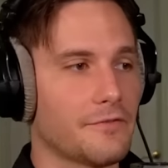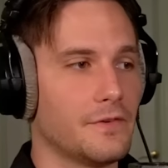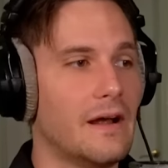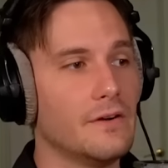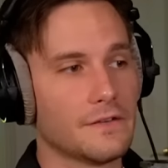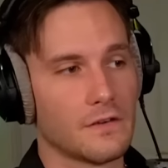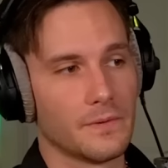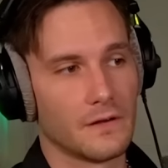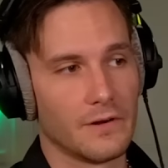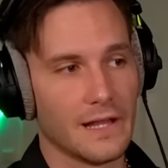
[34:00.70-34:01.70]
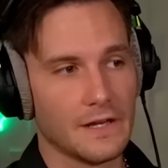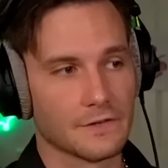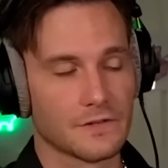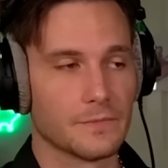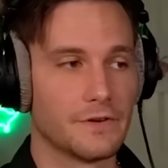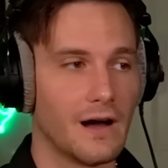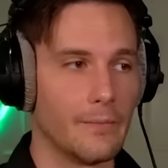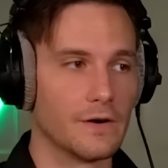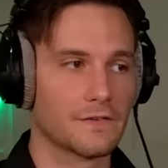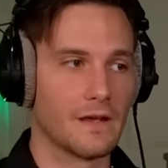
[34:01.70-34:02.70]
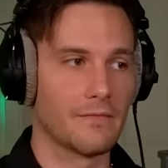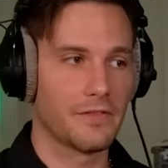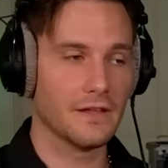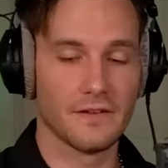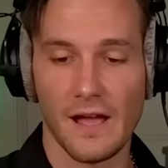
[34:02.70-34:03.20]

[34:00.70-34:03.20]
if there ever is a bit of relationship drama or something,